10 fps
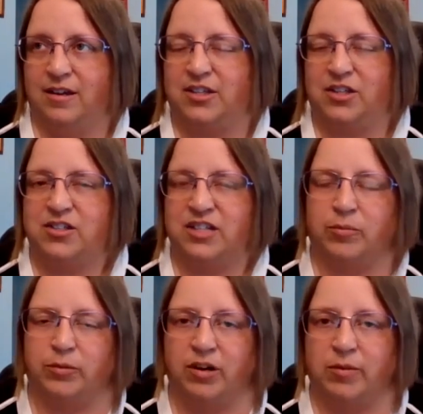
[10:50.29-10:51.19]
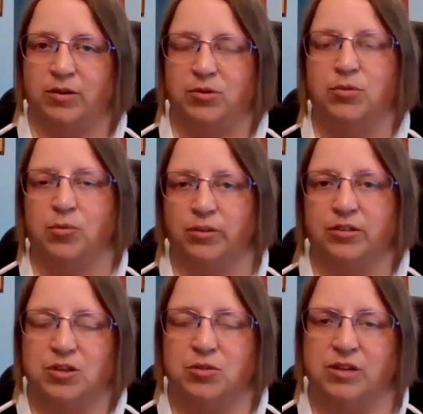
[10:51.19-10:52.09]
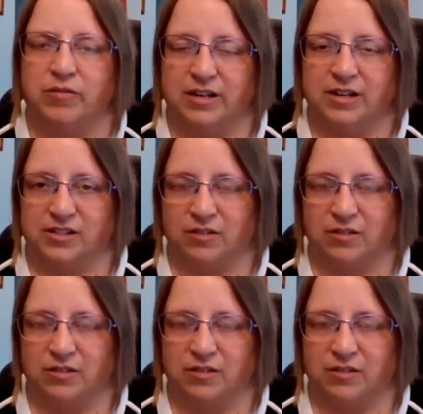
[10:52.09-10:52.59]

It starts to get blurry about who the real you even is.